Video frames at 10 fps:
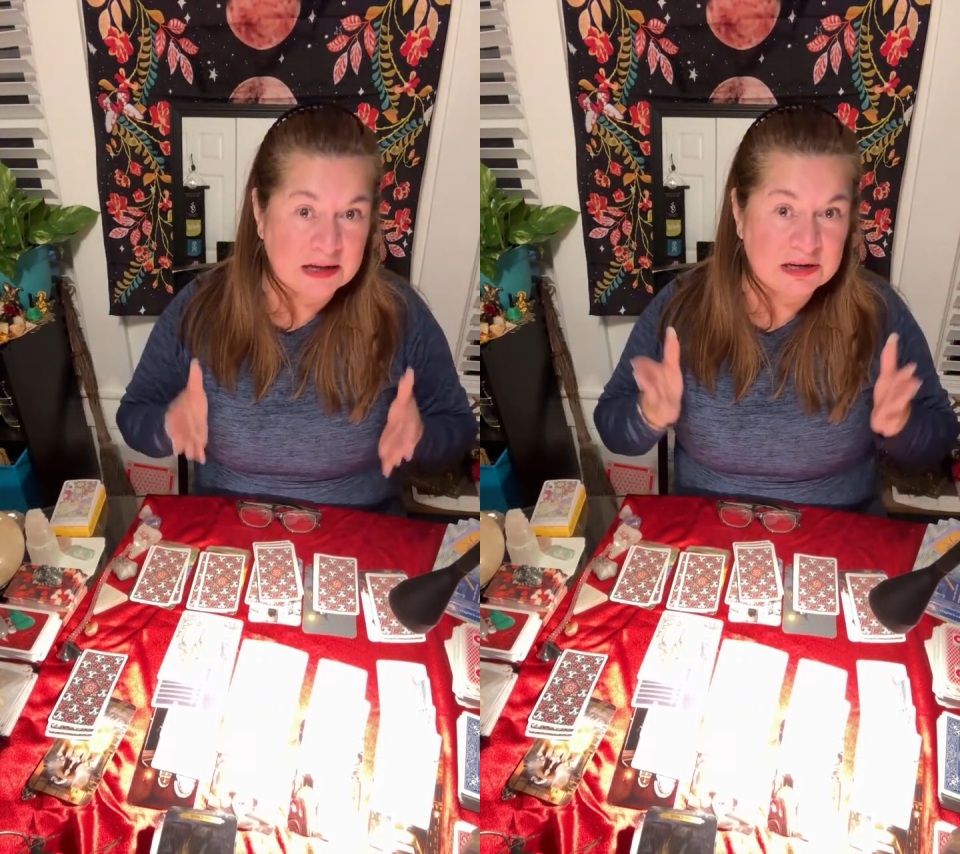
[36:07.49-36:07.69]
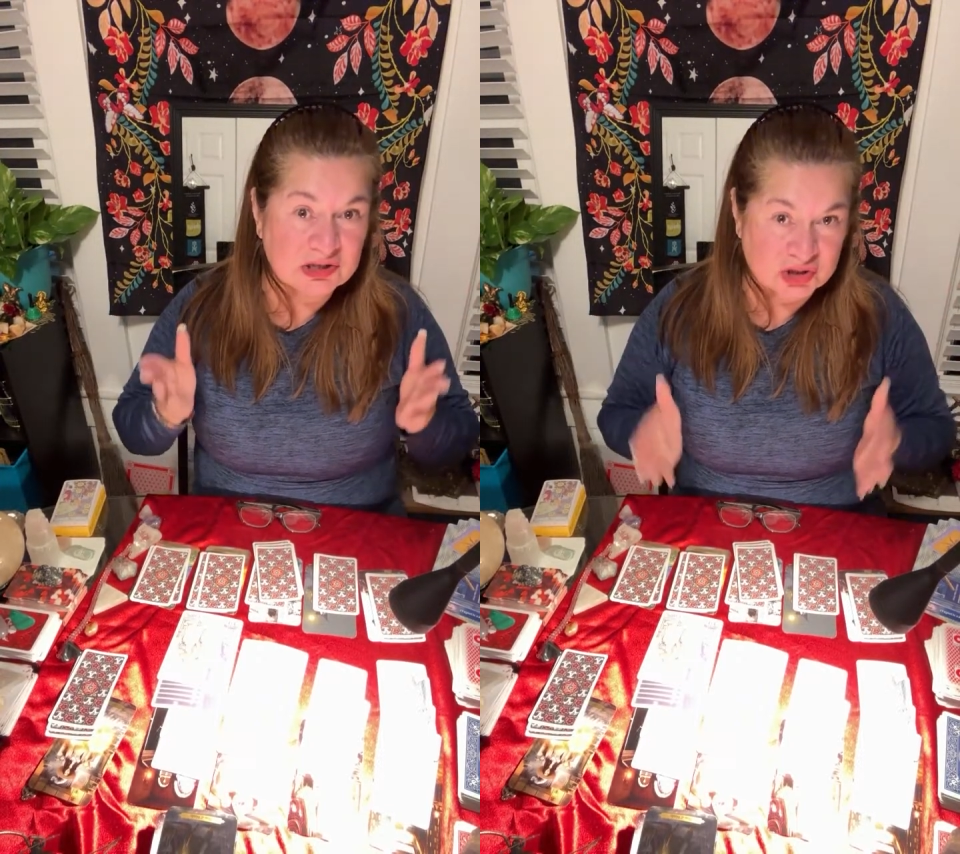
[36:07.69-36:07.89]

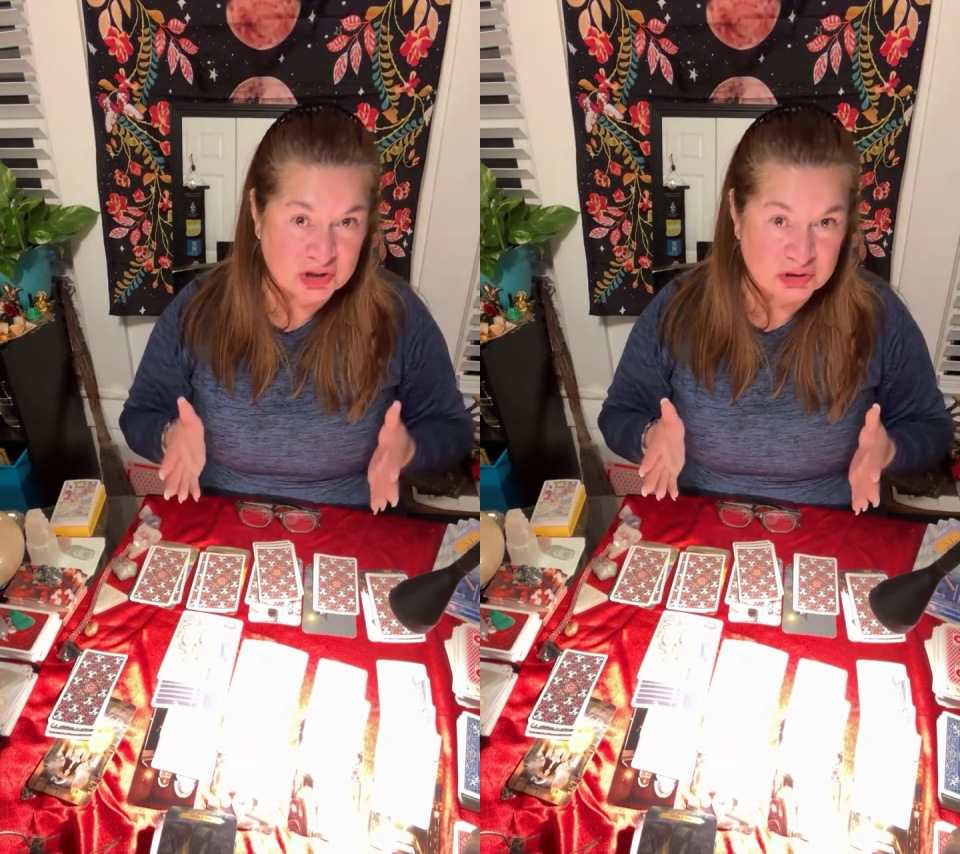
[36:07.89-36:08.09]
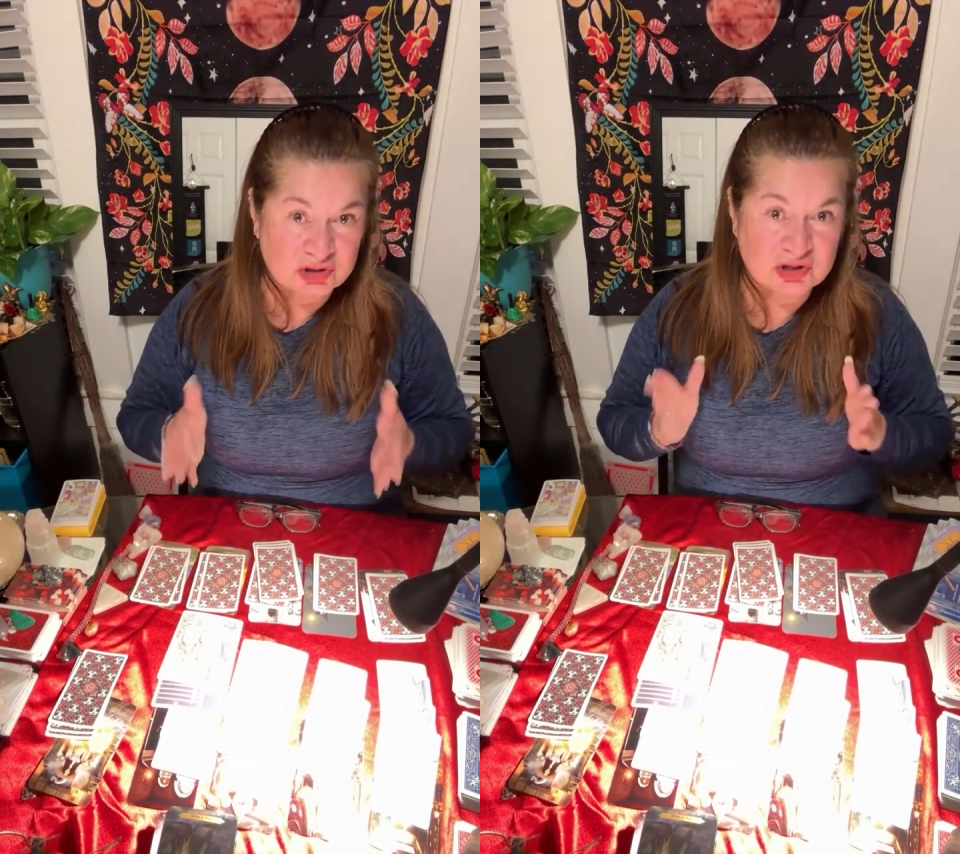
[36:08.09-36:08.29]
an
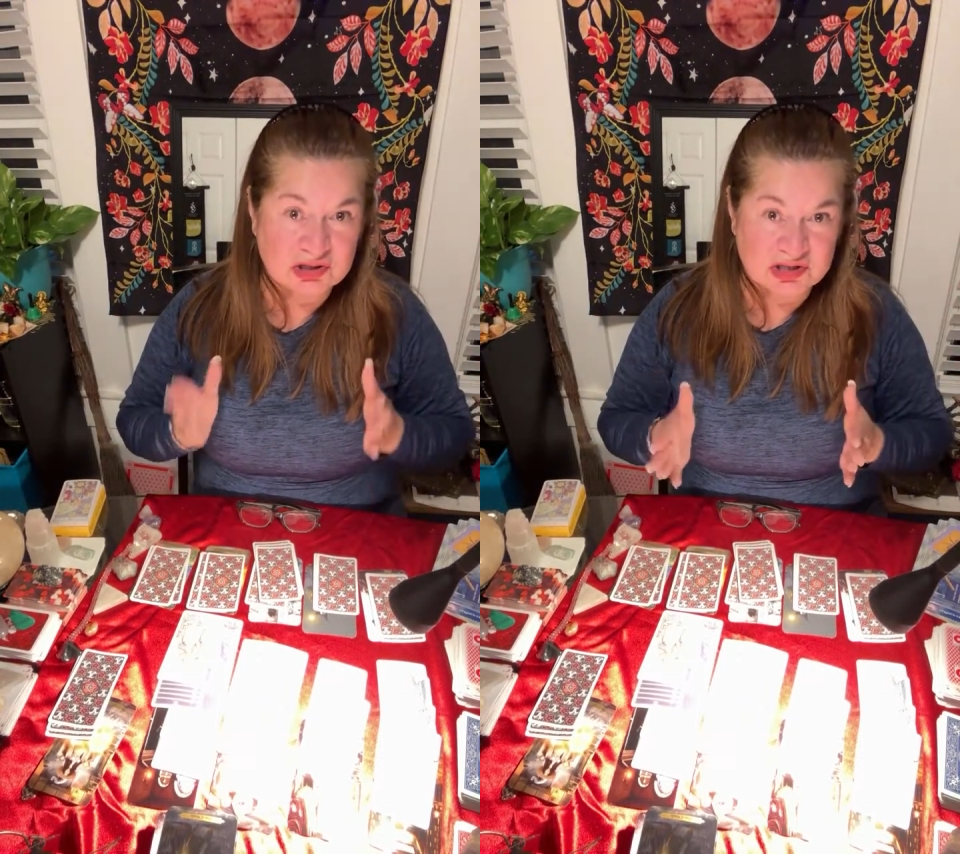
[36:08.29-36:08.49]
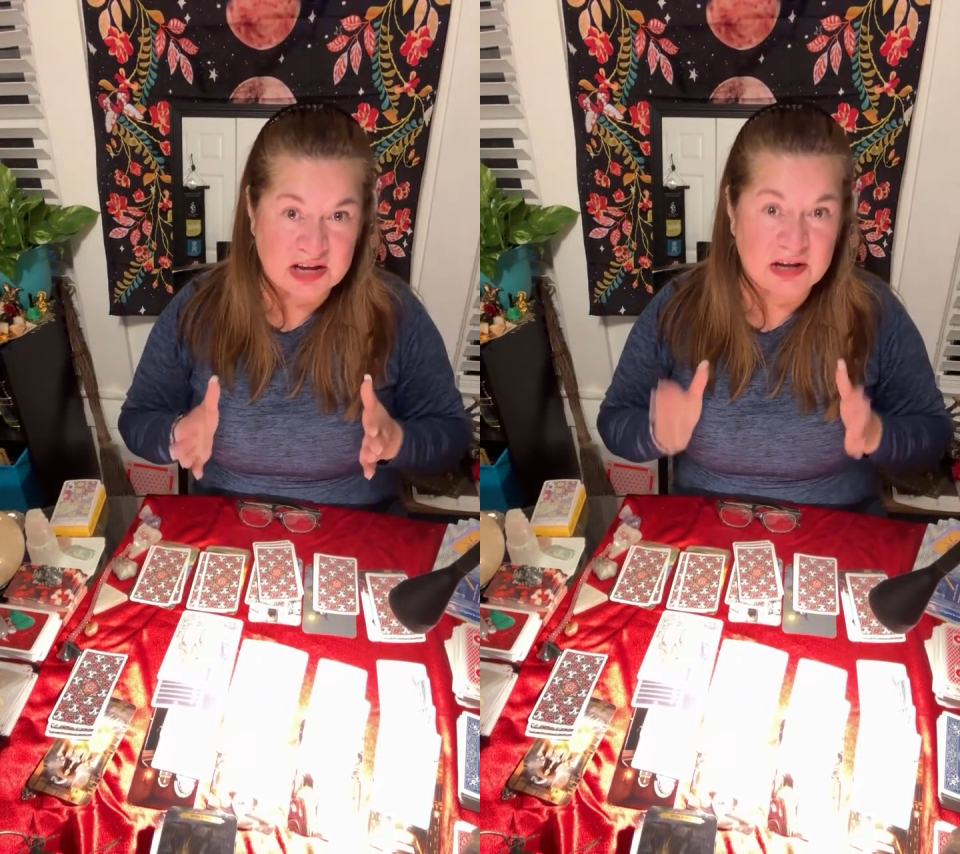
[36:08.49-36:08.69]
excuse to
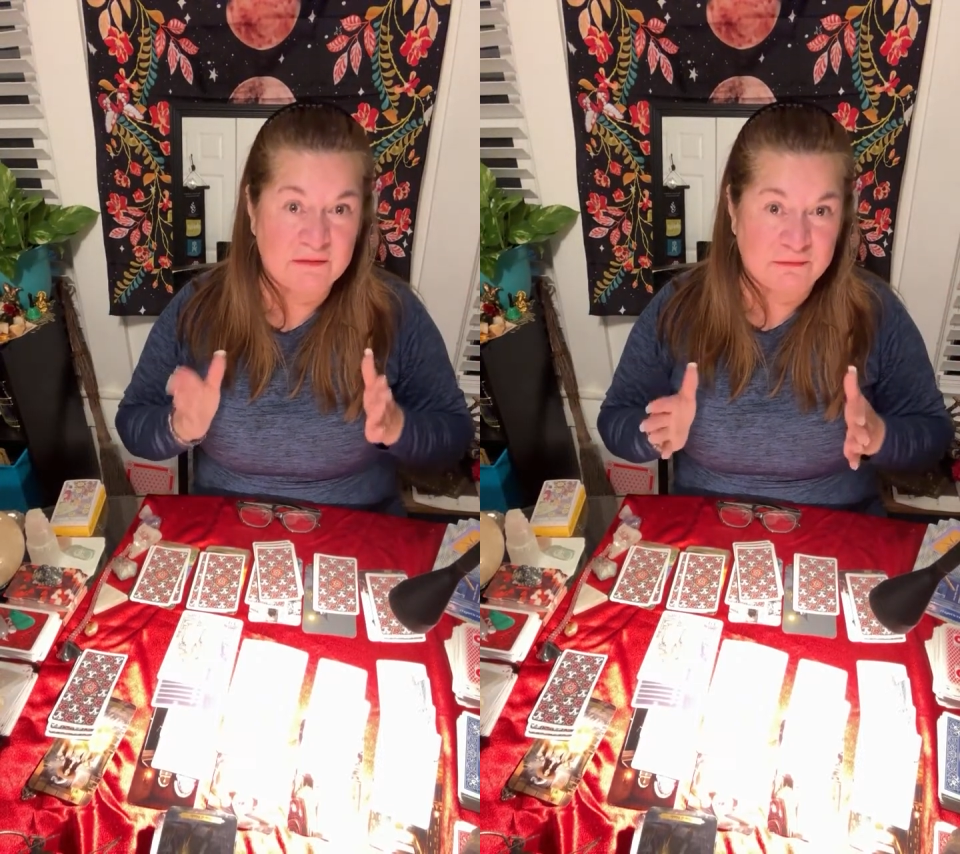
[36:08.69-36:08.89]
stay in a